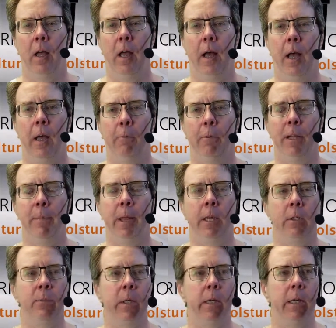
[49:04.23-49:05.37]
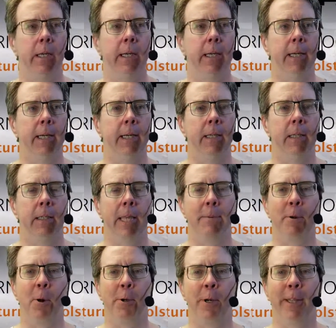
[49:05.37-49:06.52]
Uh, it really makes me uh, keep
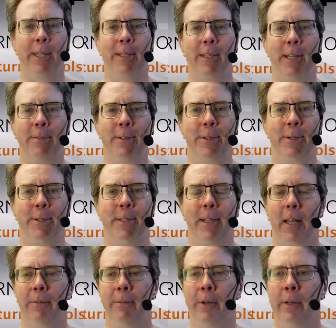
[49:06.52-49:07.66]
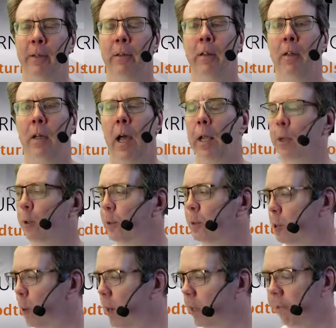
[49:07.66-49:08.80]
going at this stuff, so it's kind of fun. I do
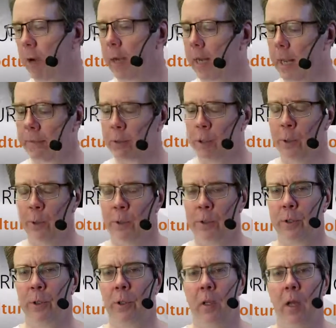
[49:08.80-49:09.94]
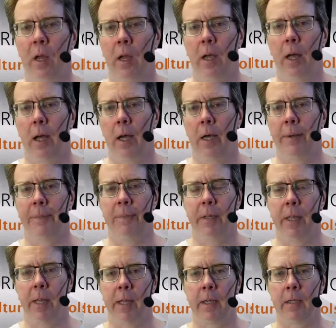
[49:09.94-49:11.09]
enjoy the Friday afternoons um,
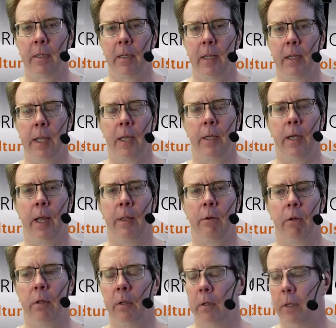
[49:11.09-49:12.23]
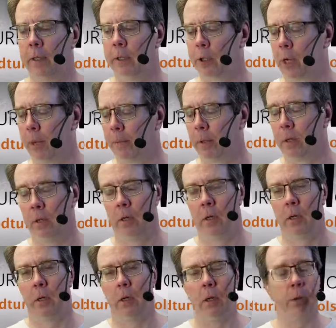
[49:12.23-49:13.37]
and uh, getting together in, in the shop.
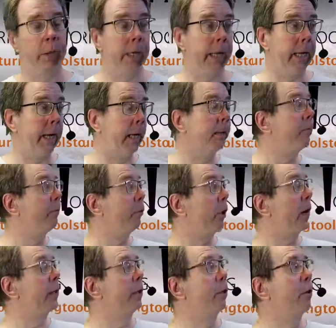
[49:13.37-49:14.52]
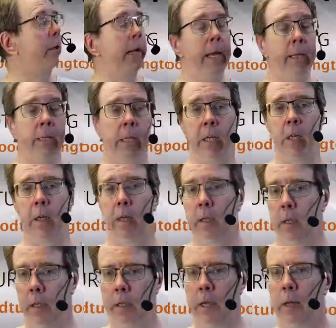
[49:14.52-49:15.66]
Although today I forgot to turn the AC on
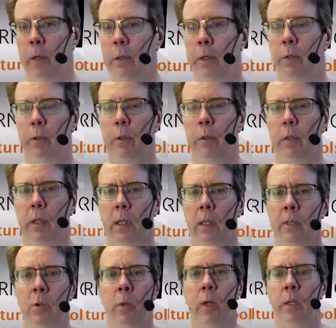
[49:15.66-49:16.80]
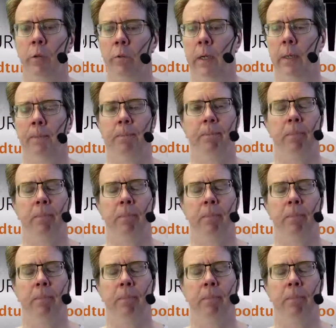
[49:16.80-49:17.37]
until I got out here, so it's a little sweltering.